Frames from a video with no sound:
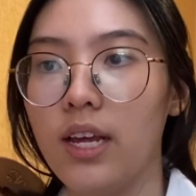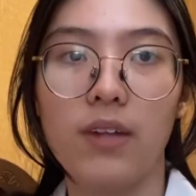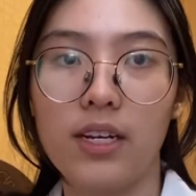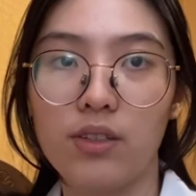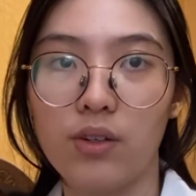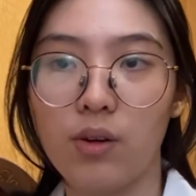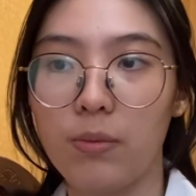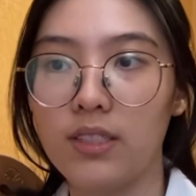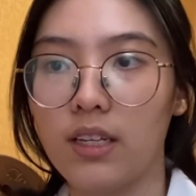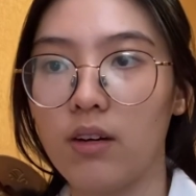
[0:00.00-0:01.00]
Additional
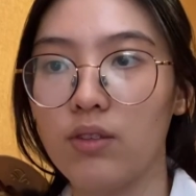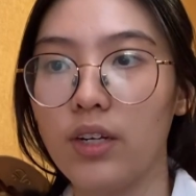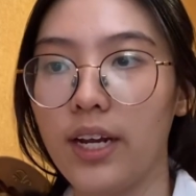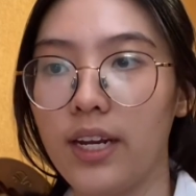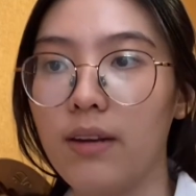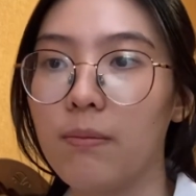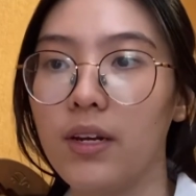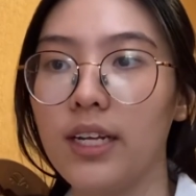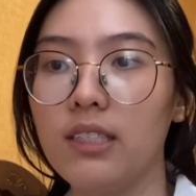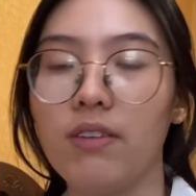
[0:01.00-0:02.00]
complaints are nausea, headache,
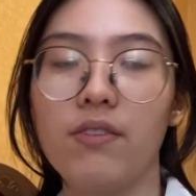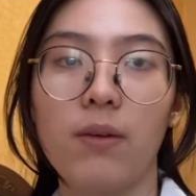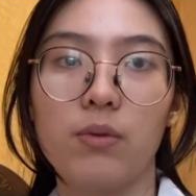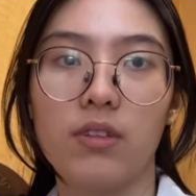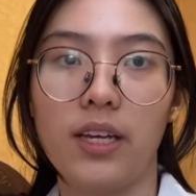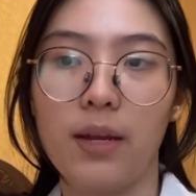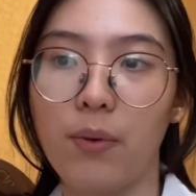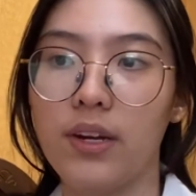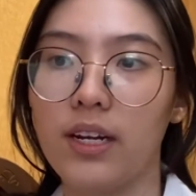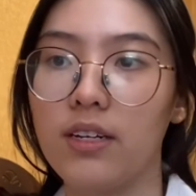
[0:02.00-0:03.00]
malaise, fever up to
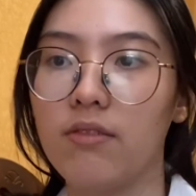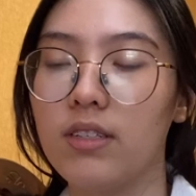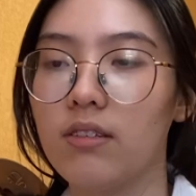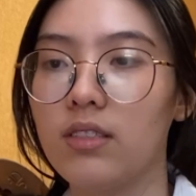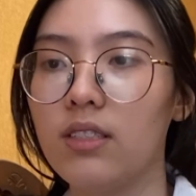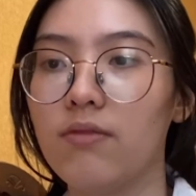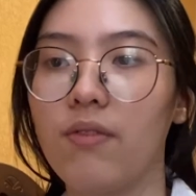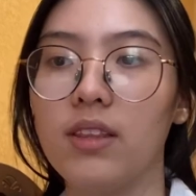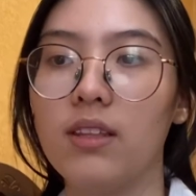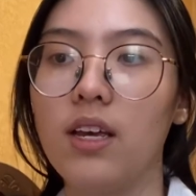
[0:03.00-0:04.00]
38.9 degrees Celsius,
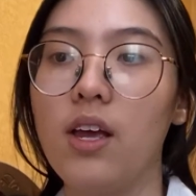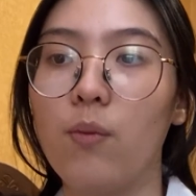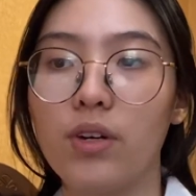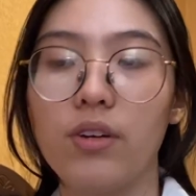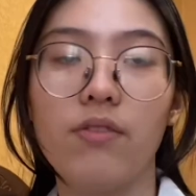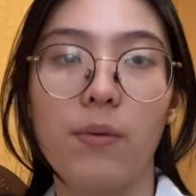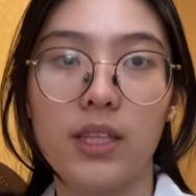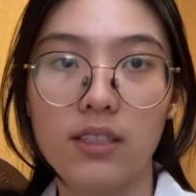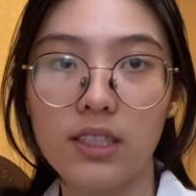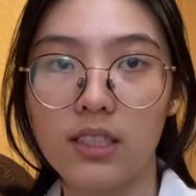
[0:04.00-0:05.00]
watery
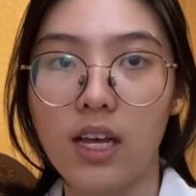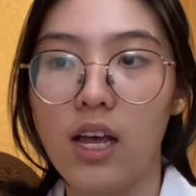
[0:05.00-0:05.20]
vomitus,